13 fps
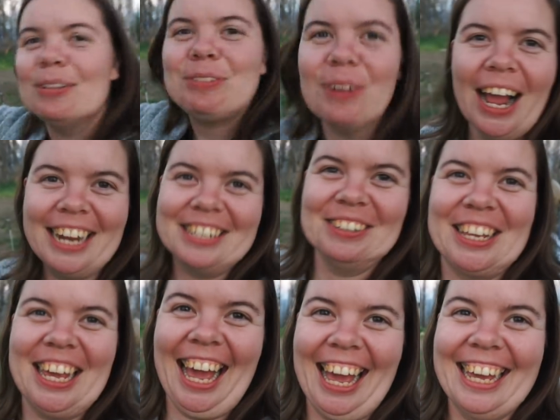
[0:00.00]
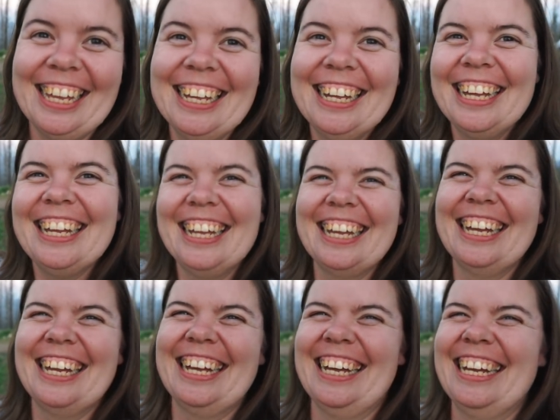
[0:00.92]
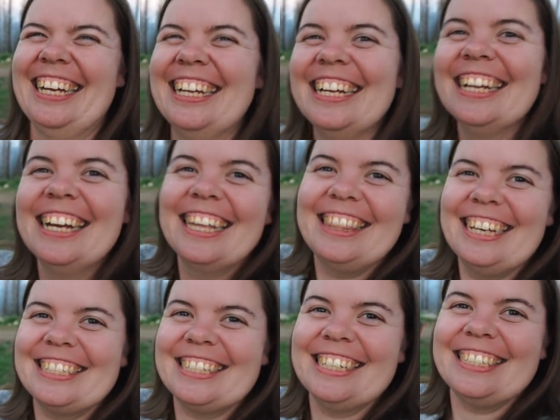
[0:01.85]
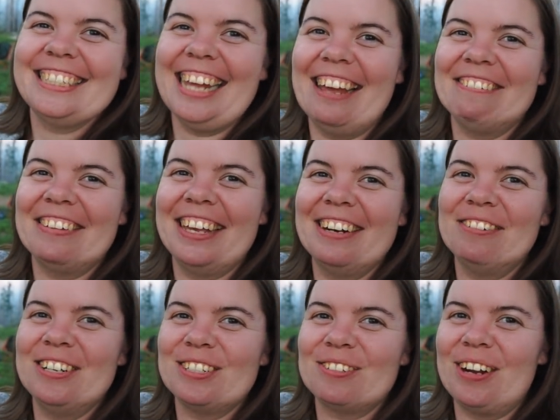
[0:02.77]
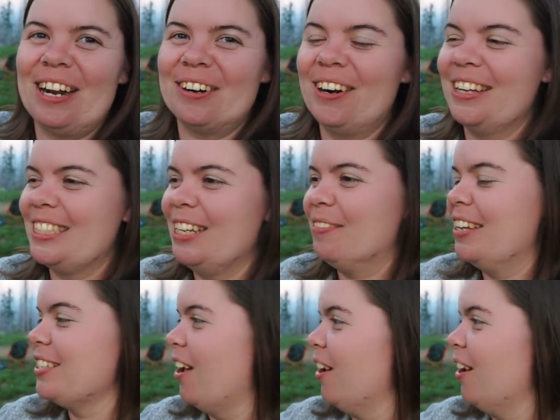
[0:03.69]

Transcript: was right, okay. This is Devin. We just ran across him. He's